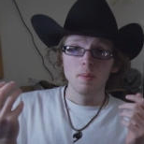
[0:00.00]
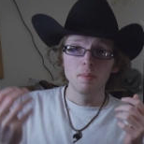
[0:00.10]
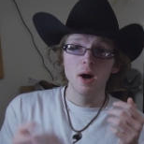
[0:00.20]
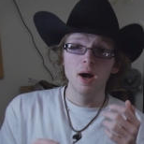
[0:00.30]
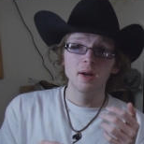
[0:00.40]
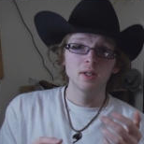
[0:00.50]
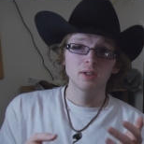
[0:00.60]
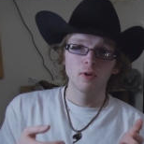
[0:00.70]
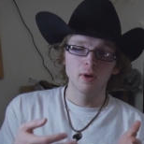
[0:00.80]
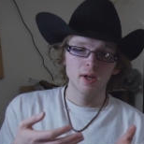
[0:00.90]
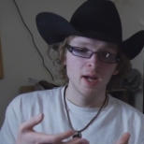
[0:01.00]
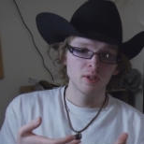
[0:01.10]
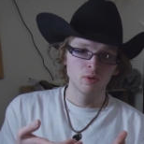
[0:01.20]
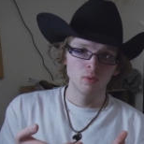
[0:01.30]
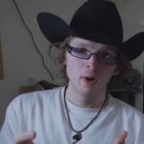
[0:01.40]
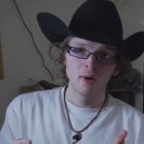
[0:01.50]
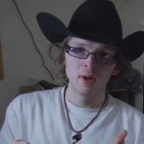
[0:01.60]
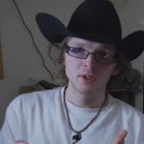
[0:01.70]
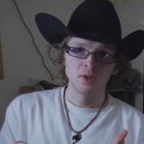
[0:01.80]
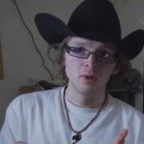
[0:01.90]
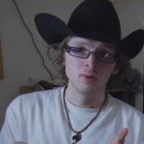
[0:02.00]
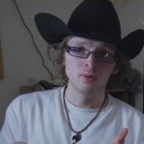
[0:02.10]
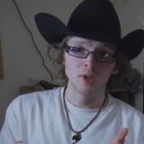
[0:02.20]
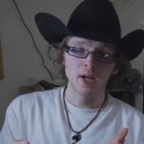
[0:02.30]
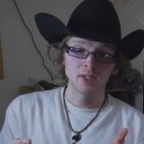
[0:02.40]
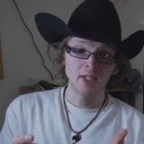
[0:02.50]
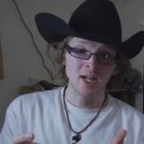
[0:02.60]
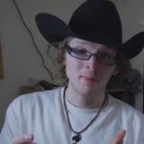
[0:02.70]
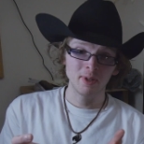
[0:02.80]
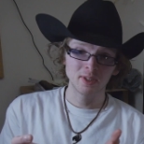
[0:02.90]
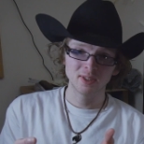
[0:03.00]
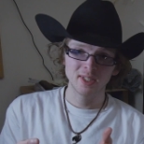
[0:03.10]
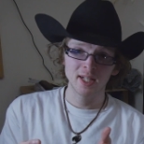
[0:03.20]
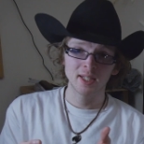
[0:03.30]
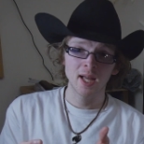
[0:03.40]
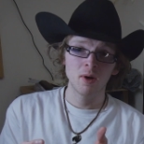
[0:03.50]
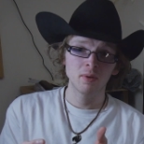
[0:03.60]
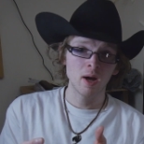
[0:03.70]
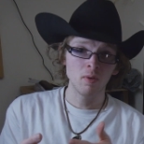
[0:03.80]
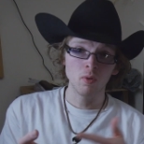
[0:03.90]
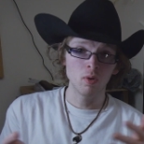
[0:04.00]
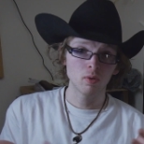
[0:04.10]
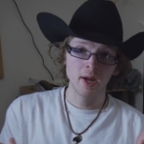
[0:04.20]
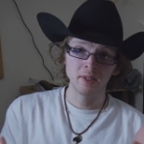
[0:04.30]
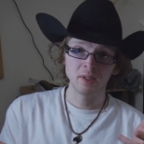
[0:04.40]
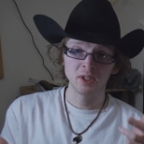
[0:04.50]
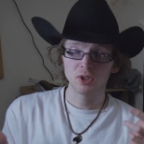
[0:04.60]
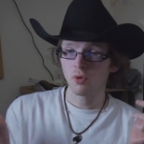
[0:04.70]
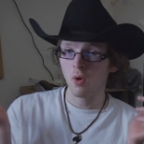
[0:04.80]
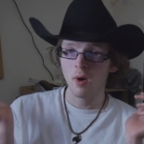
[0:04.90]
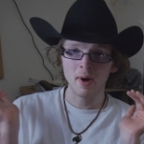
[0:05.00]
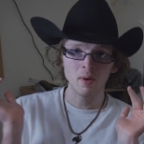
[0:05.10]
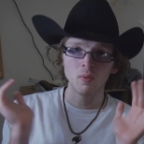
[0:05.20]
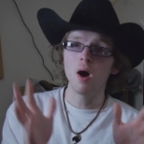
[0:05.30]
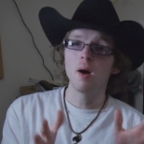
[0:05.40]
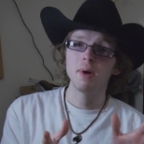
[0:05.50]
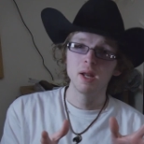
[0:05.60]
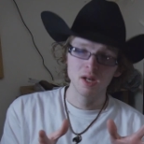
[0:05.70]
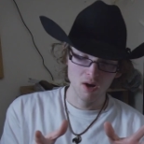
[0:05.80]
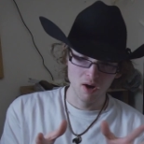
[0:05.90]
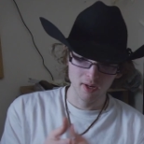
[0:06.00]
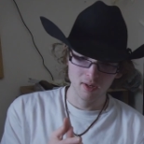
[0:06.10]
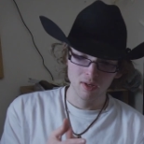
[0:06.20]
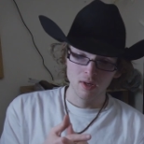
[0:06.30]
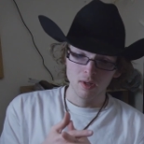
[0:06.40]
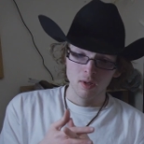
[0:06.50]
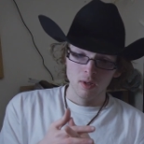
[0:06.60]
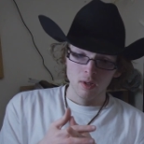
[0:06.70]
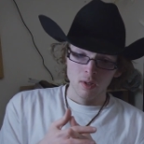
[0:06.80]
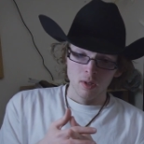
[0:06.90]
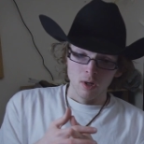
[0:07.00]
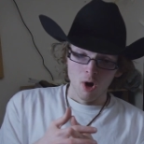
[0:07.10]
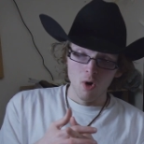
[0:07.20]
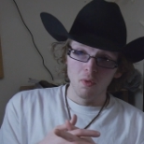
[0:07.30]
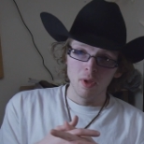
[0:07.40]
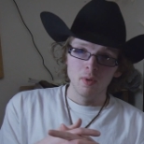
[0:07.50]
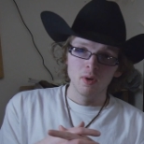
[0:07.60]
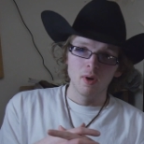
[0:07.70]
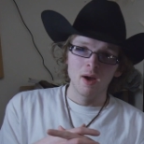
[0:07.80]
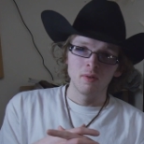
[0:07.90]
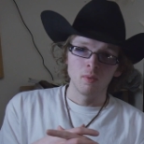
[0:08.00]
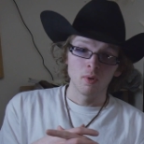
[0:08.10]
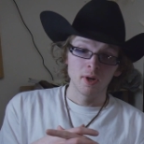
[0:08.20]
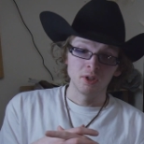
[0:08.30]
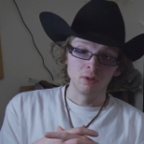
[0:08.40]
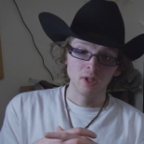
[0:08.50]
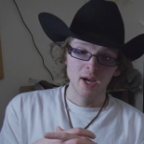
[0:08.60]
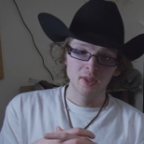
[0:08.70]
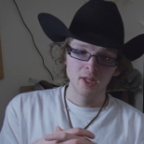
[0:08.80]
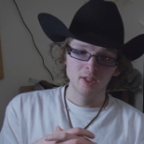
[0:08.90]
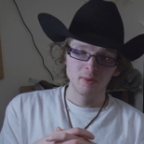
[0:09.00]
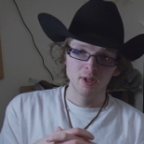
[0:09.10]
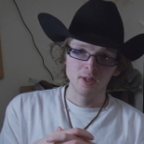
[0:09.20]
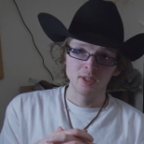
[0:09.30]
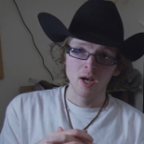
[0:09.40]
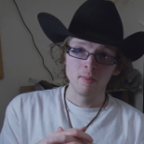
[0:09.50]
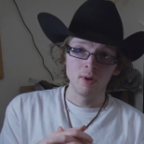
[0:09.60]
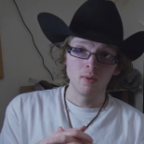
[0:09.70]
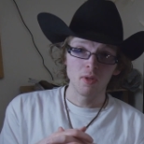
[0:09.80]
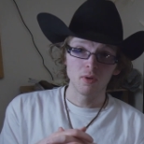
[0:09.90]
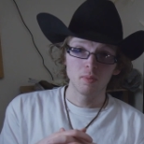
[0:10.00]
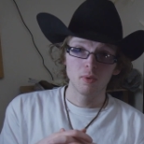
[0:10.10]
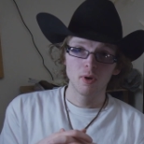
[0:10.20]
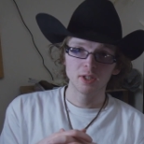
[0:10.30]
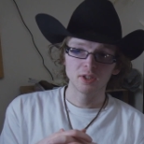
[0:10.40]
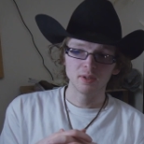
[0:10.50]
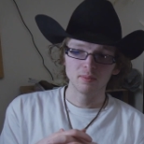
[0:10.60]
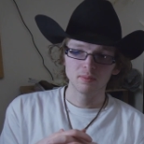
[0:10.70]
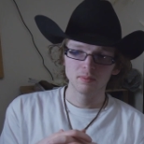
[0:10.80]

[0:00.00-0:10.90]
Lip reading: But just for occasional rare issues like JanAnimations takedown, I will occasionally just throw out my raw opinion on it. Hopefully we don't have any more issues like this because that would be rather depressing.